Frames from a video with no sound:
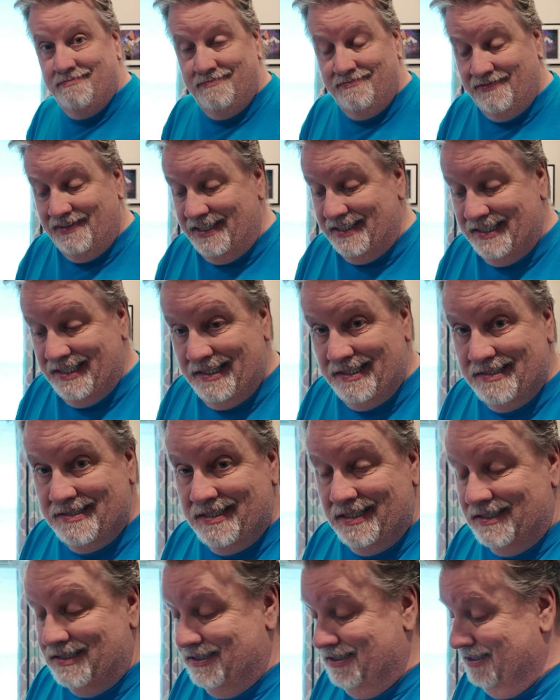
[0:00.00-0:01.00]

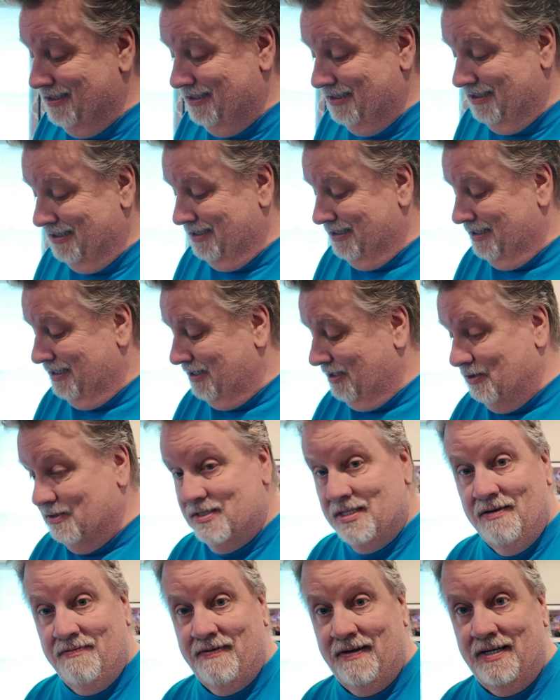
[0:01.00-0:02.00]
fantastic, use
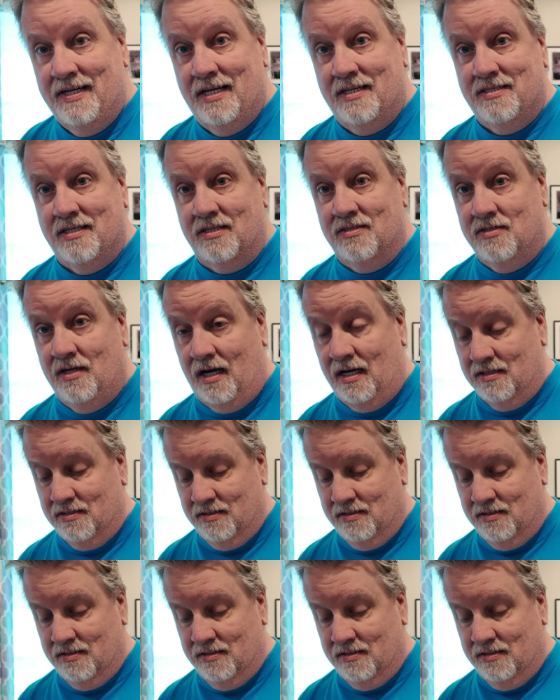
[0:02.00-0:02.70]
that fantastic sauce.